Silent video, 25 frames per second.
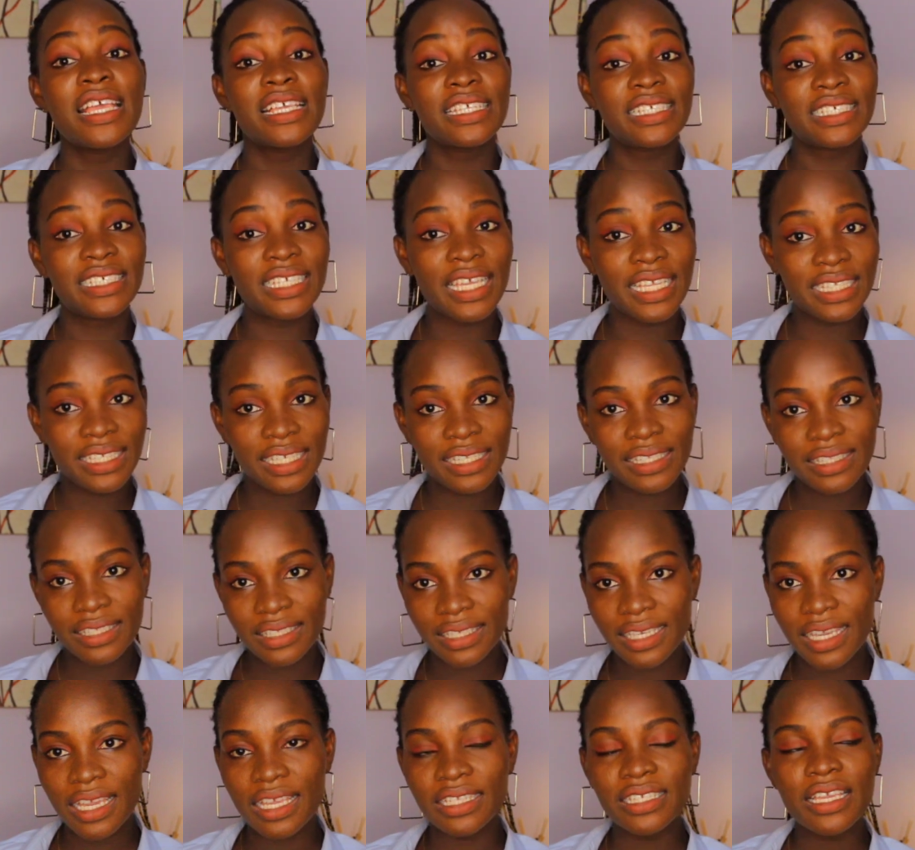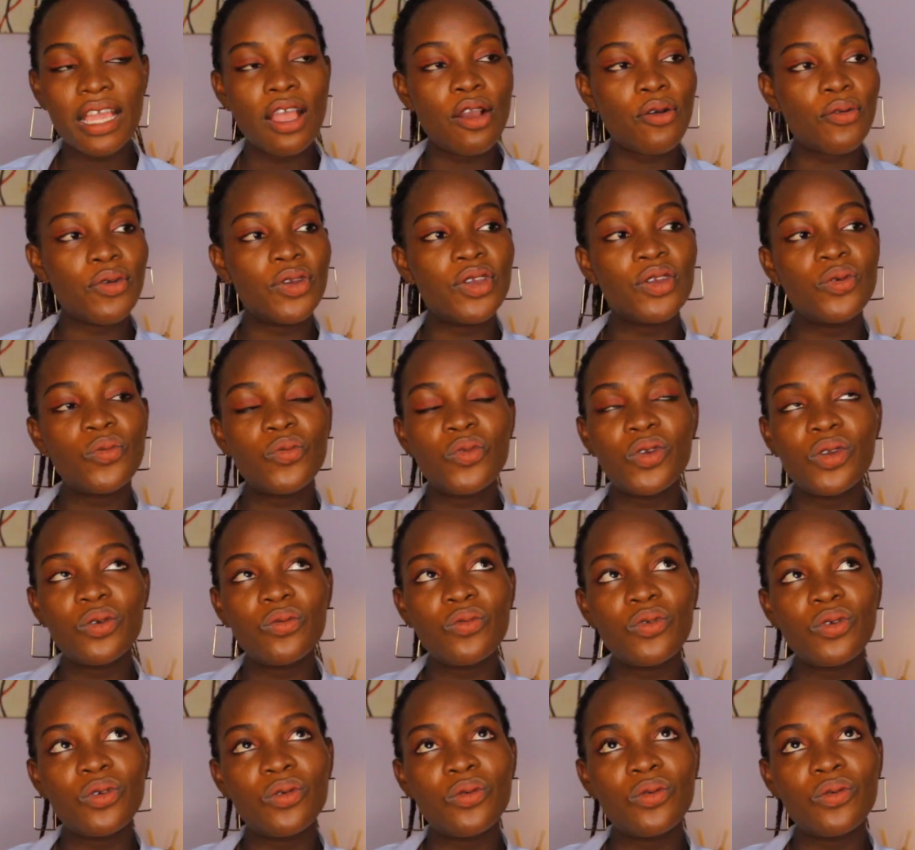certain things.
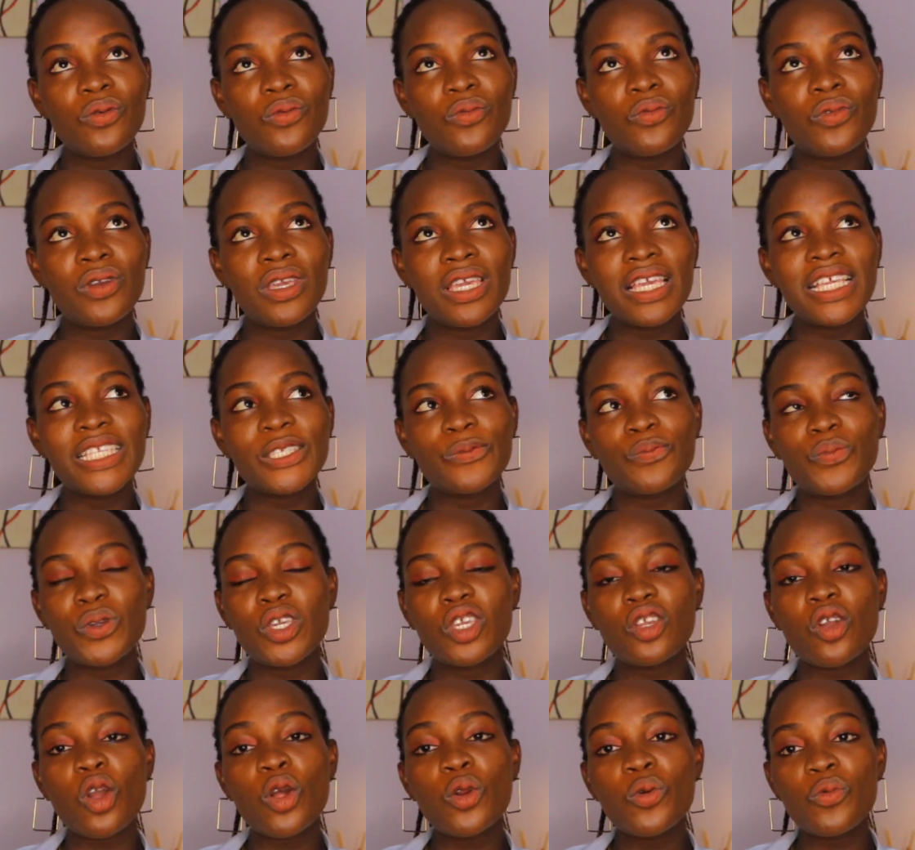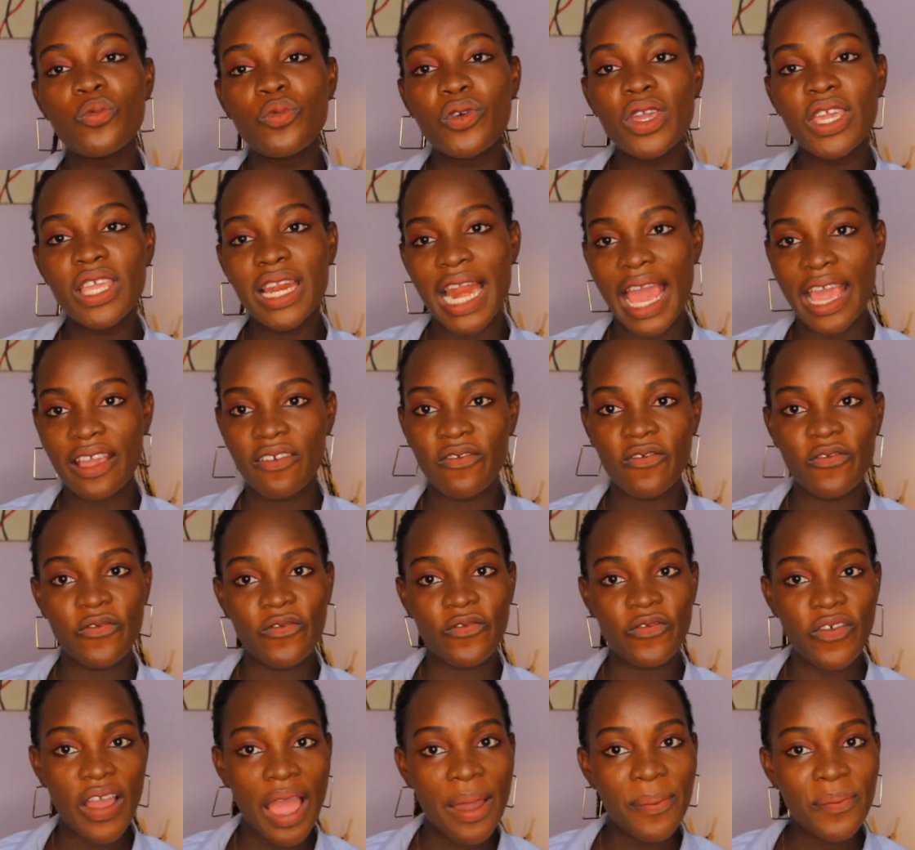It's beyond we like
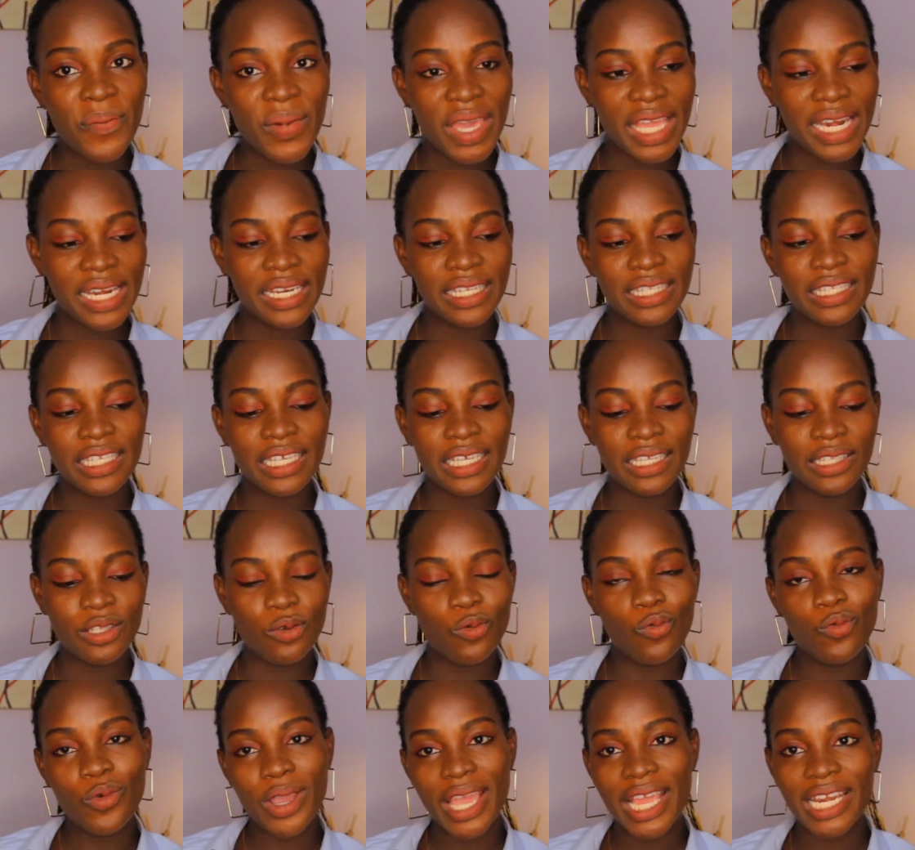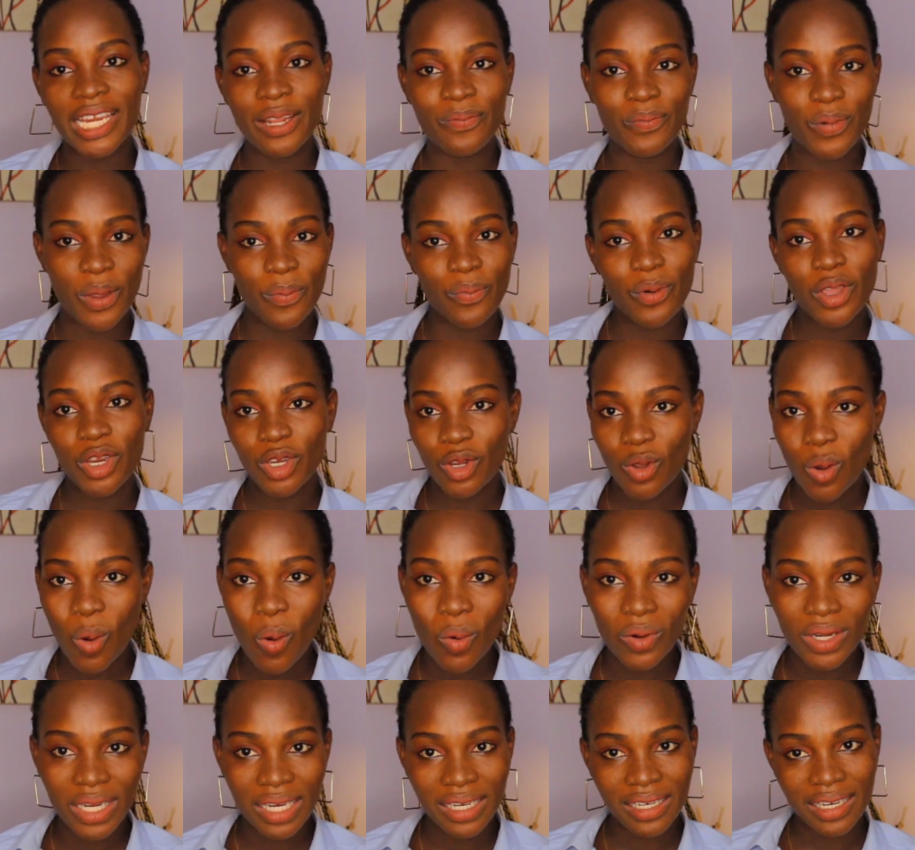farming the way the people in the
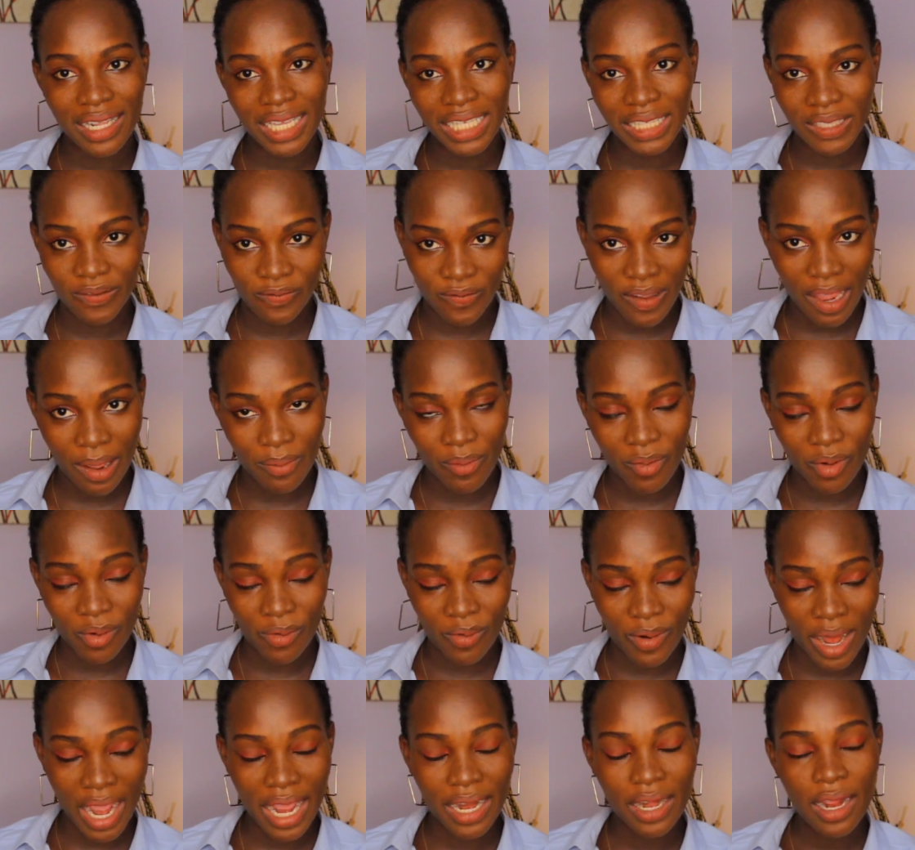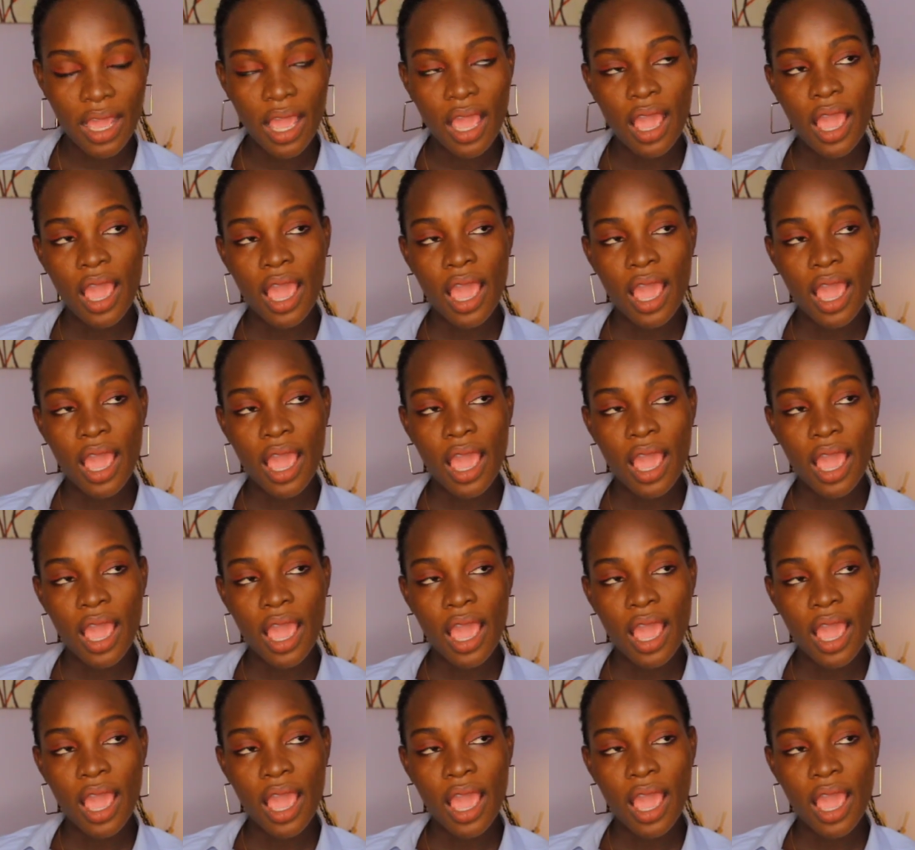olden days farm, right?